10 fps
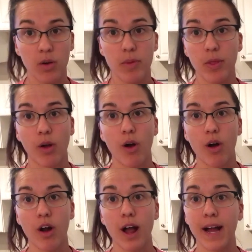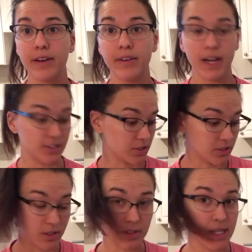I'm in the car, I just
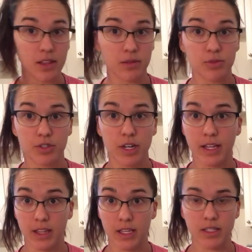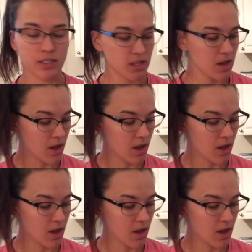eat them straight like this,